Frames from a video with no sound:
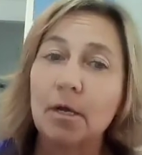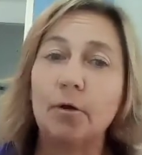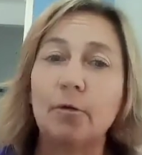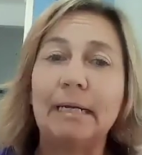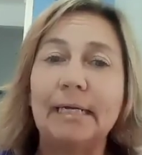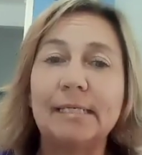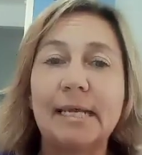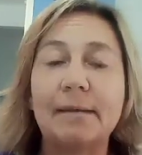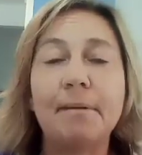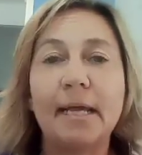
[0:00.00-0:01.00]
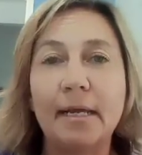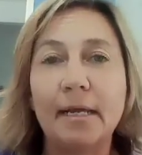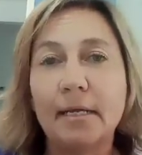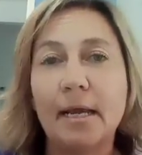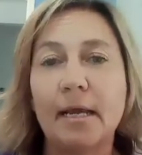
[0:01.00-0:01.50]
who is a
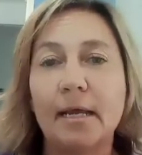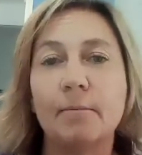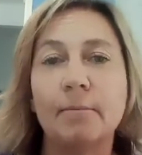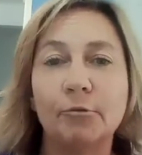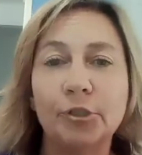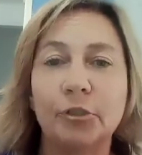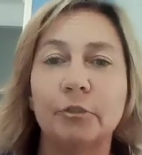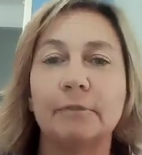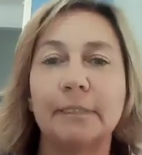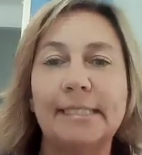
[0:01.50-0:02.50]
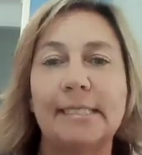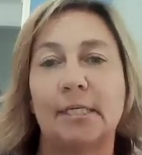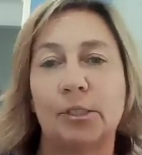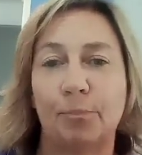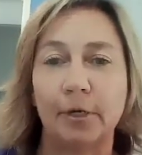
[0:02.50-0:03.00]
pain and emotional release
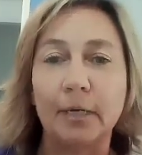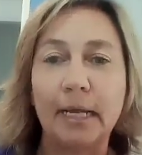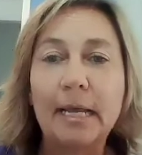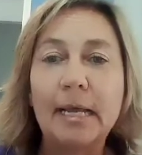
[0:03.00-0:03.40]
expert,